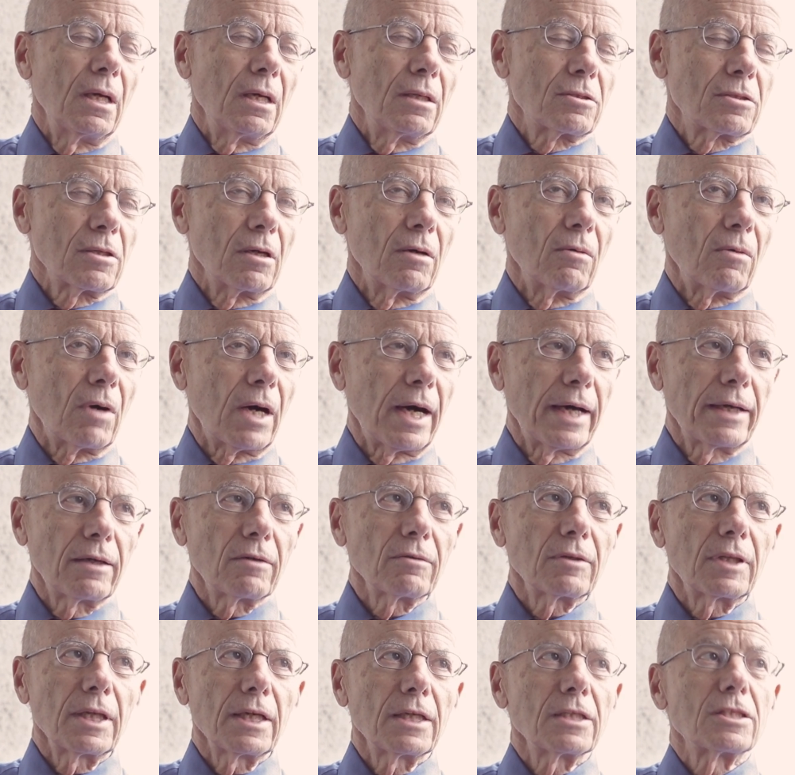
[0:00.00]
So I
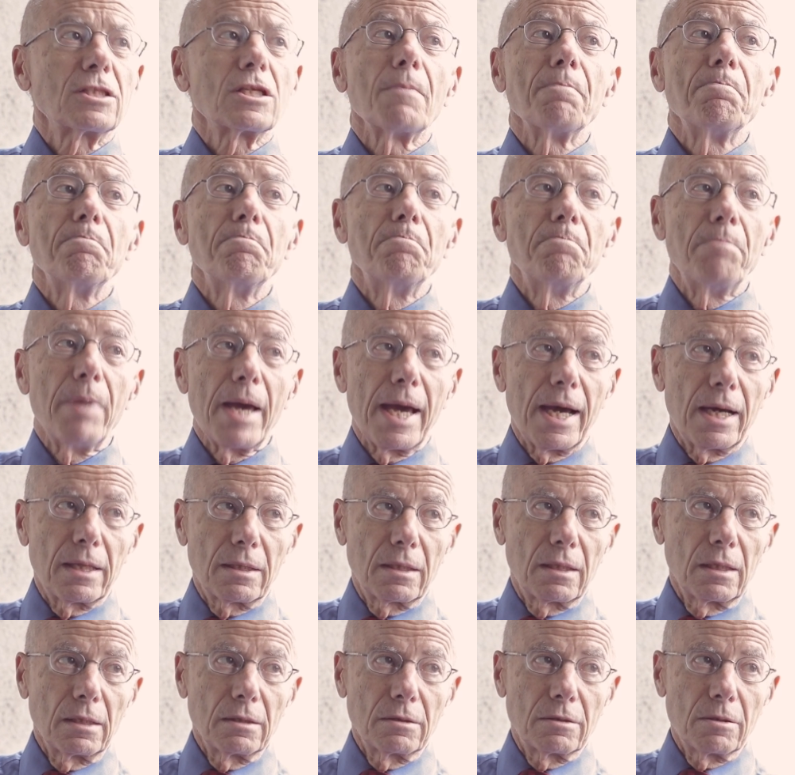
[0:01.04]
don't think it's a
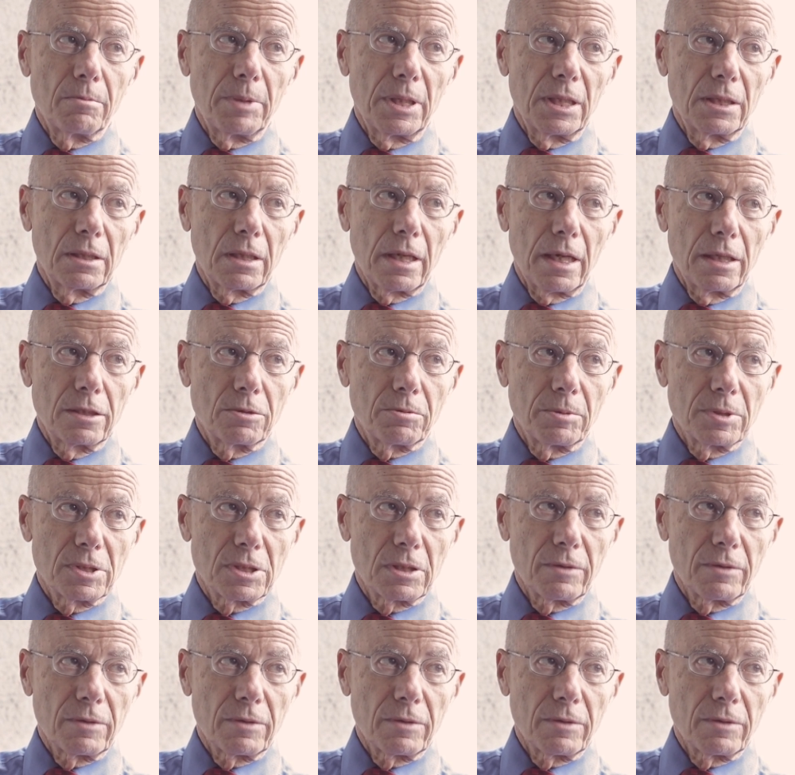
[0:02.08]
bad thing to be engaged with